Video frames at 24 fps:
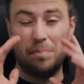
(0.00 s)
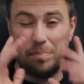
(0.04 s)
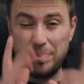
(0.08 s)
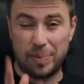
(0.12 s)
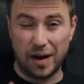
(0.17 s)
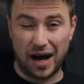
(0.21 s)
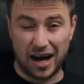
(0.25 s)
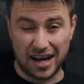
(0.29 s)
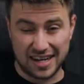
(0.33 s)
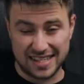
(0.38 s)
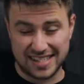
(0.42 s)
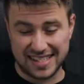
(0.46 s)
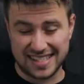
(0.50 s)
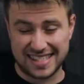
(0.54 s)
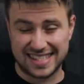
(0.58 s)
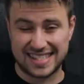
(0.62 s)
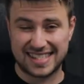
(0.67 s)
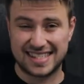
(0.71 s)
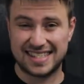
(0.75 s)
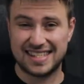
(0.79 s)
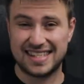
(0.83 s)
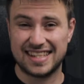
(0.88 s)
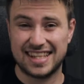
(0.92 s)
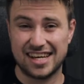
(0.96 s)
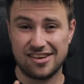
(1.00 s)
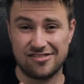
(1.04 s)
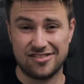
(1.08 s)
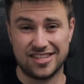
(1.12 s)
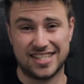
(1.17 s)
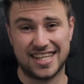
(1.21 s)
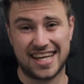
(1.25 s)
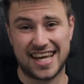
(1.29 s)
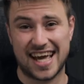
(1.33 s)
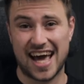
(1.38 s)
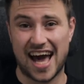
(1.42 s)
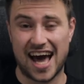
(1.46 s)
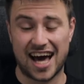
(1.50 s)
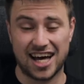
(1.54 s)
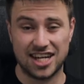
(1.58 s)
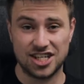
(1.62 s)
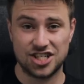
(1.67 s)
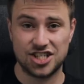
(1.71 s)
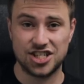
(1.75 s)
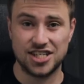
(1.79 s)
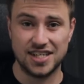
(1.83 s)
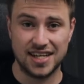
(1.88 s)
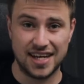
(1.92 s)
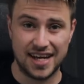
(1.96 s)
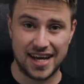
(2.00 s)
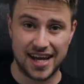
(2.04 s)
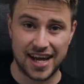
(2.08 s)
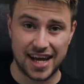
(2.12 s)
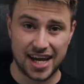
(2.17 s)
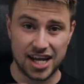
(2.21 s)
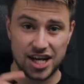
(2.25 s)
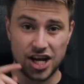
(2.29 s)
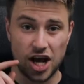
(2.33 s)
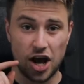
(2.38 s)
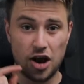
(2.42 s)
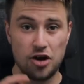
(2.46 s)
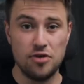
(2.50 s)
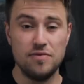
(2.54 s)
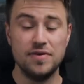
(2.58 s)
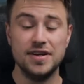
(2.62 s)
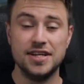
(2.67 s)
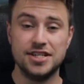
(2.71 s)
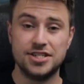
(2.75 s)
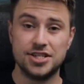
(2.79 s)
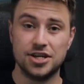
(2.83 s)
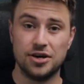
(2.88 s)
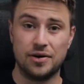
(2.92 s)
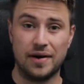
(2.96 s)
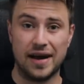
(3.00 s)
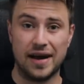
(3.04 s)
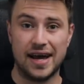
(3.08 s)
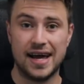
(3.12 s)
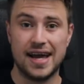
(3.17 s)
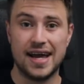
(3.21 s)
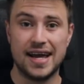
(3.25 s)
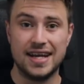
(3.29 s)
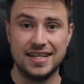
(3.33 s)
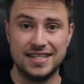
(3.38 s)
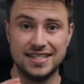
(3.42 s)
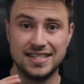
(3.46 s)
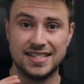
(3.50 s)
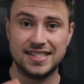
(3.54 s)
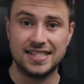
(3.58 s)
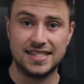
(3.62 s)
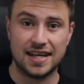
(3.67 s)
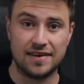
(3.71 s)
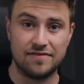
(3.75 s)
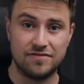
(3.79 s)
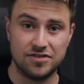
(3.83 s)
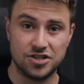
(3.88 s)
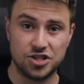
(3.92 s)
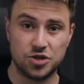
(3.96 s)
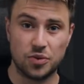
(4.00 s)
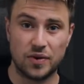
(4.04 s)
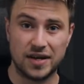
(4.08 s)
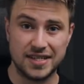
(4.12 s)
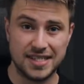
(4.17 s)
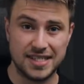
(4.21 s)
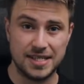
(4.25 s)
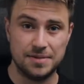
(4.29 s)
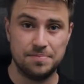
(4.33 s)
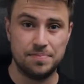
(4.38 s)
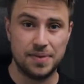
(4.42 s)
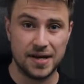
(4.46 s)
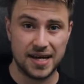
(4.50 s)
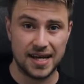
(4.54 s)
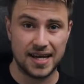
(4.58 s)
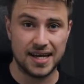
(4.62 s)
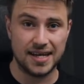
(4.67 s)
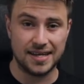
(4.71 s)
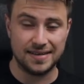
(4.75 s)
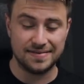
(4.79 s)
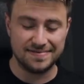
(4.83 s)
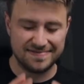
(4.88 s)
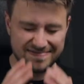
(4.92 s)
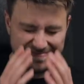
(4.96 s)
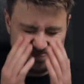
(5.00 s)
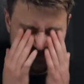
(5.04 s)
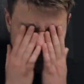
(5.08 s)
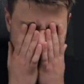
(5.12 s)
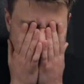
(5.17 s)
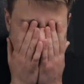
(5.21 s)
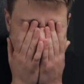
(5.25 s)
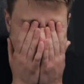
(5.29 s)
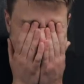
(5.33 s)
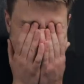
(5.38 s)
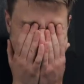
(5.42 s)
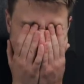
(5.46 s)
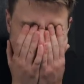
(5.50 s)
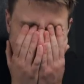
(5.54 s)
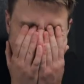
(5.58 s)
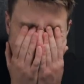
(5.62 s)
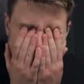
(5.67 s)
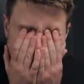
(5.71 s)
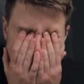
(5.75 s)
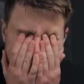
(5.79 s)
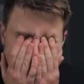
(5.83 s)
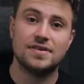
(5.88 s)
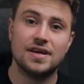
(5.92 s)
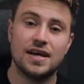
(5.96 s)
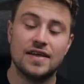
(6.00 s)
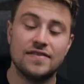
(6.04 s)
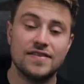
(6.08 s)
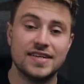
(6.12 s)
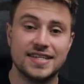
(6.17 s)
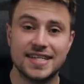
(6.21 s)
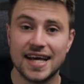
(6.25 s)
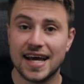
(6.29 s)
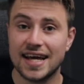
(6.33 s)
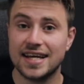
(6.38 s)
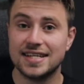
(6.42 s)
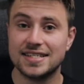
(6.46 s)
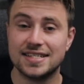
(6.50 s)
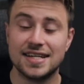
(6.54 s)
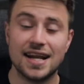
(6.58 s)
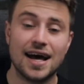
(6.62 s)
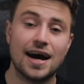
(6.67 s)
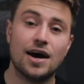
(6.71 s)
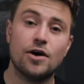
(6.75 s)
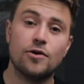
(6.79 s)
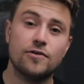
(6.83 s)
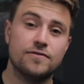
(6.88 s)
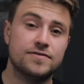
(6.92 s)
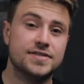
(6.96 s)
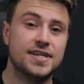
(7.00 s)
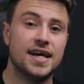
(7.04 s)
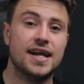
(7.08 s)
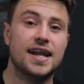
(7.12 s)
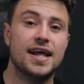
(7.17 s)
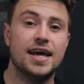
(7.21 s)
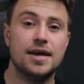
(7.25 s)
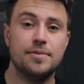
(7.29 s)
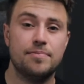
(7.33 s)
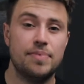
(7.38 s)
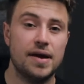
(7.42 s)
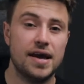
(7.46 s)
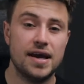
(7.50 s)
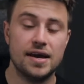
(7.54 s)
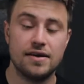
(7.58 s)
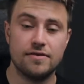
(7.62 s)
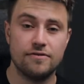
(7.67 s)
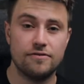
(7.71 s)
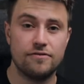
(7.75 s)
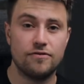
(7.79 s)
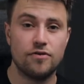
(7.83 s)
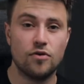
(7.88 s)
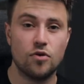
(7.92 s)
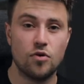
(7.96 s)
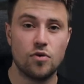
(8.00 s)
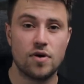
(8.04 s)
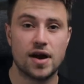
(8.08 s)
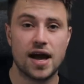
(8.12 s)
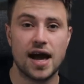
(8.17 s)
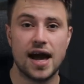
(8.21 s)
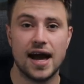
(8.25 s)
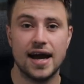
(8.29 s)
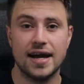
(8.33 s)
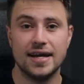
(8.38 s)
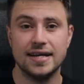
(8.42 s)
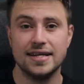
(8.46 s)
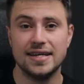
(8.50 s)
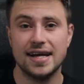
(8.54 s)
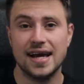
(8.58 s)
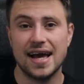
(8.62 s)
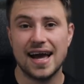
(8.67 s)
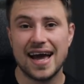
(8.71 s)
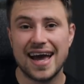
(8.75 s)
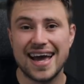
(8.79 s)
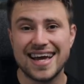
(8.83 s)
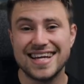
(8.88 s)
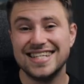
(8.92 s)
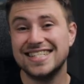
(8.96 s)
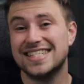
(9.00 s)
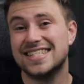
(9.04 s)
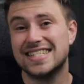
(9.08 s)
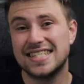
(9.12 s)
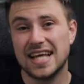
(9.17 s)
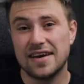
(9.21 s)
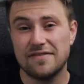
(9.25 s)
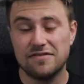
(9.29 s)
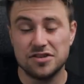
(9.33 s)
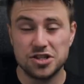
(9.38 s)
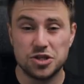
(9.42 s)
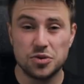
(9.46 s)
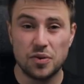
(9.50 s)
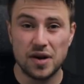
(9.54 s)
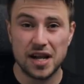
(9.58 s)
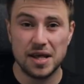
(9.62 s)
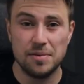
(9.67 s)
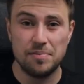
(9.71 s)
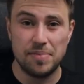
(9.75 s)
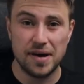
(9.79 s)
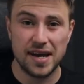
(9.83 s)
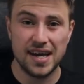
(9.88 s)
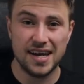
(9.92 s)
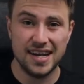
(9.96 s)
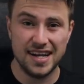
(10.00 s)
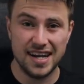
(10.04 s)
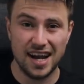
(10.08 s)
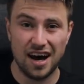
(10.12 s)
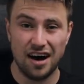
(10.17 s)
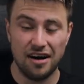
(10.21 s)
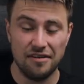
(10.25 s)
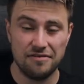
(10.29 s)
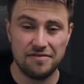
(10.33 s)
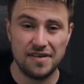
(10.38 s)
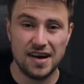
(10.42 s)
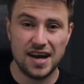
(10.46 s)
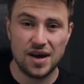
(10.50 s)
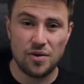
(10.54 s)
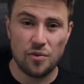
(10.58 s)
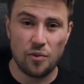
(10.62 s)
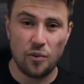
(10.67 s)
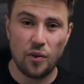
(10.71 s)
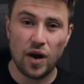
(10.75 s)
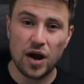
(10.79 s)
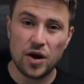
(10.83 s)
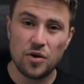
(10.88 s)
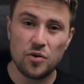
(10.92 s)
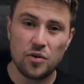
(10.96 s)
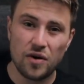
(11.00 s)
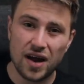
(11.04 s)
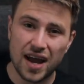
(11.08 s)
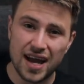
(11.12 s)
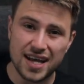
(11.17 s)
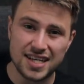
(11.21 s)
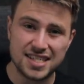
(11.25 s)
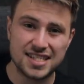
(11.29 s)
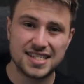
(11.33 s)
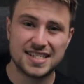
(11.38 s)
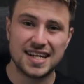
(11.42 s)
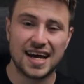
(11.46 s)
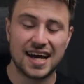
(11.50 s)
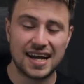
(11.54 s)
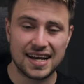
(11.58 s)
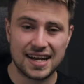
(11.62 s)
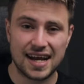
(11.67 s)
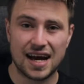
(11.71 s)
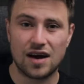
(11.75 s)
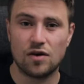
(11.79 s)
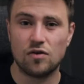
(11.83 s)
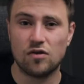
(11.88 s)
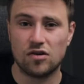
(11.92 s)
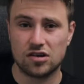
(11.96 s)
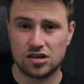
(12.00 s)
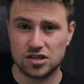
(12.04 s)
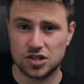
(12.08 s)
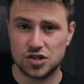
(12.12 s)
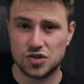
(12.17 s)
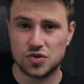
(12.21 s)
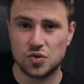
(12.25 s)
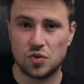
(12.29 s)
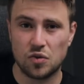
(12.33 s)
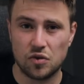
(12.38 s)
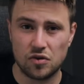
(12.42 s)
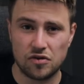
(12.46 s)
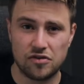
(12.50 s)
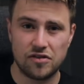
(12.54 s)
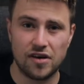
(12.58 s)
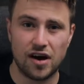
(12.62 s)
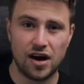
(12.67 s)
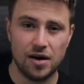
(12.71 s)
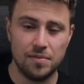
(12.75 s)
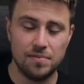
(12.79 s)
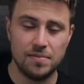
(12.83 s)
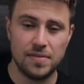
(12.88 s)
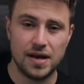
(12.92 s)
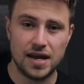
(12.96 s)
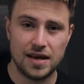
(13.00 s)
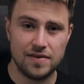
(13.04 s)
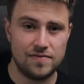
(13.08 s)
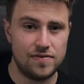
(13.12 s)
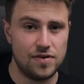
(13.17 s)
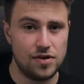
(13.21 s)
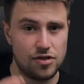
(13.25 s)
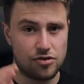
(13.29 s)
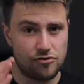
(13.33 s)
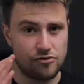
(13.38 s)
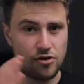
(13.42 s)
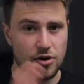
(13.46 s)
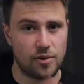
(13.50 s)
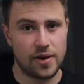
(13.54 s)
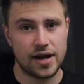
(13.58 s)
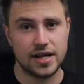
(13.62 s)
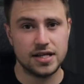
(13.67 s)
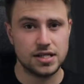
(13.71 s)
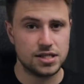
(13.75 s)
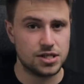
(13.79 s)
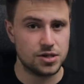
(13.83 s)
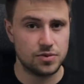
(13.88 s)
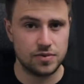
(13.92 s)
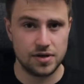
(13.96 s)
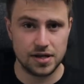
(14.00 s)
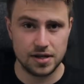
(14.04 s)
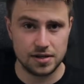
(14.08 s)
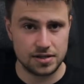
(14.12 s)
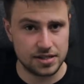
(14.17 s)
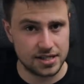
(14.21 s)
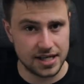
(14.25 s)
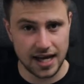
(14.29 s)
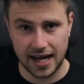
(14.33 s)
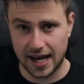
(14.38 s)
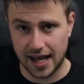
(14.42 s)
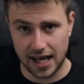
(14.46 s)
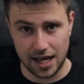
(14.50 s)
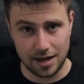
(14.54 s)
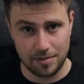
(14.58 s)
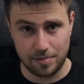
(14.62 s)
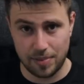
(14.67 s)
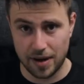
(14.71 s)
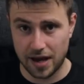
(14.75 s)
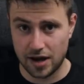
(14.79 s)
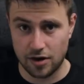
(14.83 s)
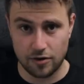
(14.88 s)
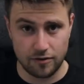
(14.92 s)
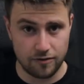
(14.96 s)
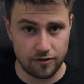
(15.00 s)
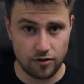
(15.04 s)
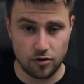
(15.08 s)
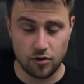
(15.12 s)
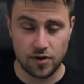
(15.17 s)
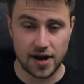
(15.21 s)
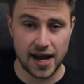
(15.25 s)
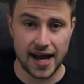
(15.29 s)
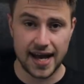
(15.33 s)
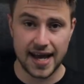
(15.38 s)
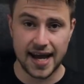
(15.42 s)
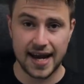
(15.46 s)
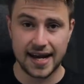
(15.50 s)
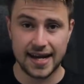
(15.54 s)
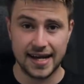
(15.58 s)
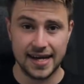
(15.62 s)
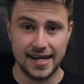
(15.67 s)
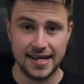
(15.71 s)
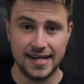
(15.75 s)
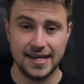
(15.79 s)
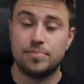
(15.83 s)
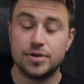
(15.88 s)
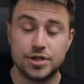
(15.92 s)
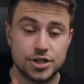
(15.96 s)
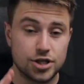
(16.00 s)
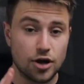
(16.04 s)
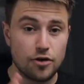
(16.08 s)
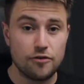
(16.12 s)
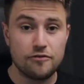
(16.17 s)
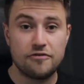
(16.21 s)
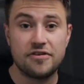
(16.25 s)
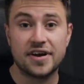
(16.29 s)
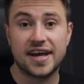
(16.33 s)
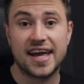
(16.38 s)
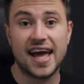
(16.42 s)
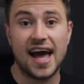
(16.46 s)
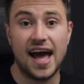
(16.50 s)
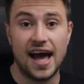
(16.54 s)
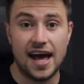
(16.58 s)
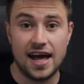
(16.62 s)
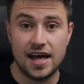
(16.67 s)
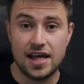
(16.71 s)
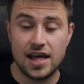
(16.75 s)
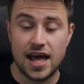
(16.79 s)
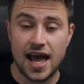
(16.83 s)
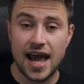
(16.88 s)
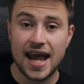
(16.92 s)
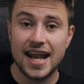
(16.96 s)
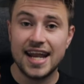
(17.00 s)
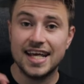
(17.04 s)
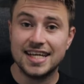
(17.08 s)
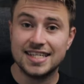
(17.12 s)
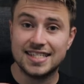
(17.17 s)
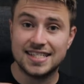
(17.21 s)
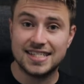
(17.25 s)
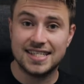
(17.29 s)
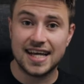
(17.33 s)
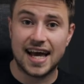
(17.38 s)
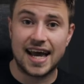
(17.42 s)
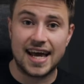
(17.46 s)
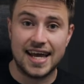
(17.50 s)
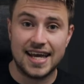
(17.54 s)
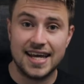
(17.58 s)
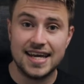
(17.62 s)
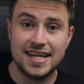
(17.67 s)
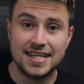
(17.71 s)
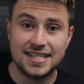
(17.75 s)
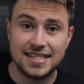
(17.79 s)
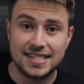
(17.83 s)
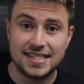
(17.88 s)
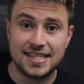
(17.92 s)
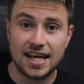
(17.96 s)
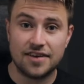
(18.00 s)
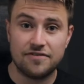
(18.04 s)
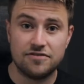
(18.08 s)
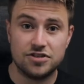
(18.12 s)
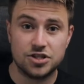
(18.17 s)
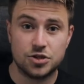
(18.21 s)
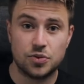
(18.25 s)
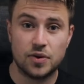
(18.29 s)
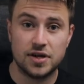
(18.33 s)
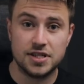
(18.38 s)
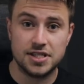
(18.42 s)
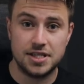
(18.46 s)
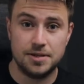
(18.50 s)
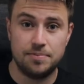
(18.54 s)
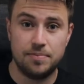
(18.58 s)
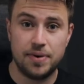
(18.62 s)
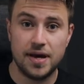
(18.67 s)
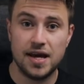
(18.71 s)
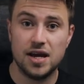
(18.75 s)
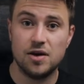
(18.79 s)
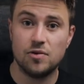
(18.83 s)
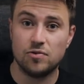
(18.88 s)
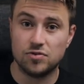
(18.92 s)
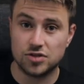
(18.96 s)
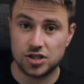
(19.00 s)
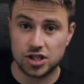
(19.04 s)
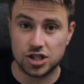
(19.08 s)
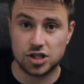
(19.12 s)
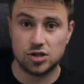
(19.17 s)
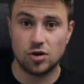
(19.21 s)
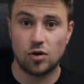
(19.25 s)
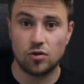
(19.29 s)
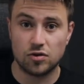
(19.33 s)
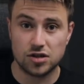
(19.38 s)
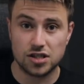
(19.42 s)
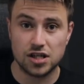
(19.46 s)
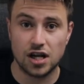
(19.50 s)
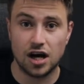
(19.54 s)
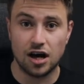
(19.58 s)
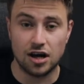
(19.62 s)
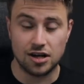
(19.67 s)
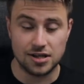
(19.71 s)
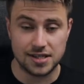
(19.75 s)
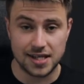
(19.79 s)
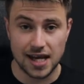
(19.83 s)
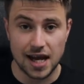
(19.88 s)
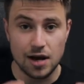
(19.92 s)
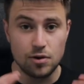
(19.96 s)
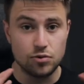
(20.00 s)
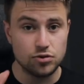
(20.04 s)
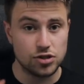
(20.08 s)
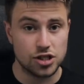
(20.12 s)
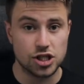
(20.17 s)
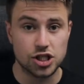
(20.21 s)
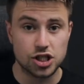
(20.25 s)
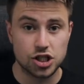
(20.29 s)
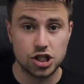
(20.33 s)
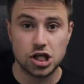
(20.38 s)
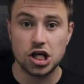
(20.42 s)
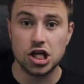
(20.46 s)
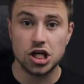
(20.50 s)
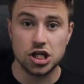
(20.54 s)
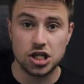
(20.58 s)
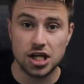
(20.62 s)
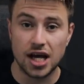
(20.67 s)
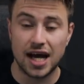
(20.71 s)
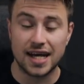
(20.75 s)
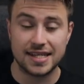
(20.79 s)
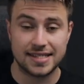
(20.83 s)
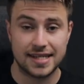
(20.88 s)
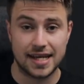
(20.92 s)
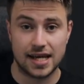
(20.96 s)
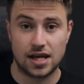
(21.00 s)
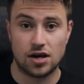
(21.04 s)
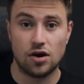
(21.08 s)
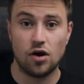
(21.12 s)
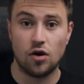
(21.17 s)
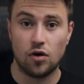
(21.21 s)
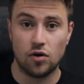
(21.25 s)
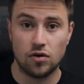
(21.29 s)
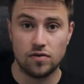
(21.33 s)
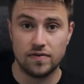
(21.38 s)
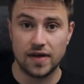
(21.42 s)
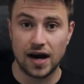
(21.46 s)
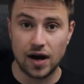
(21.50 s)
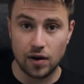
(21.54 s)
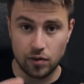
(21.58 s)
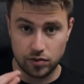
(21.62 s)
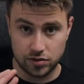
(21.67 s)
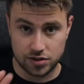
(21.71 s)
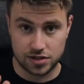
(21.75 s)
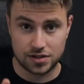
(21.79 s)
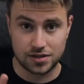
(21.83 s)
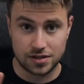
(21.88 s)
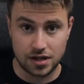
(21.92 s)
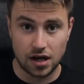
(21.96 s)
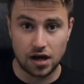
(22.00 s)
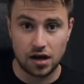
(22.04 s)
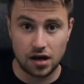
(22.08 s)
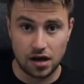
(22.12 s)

But there is a catch. It can only do it in 720p. In the days now of 1080p and 4K, is 720p enough? Will it stand out like a sore thumb if you throw it into a 1080p or 4K edit? But don't forget, in its day, 720p was a dog's nuts. It was as good as it got. That was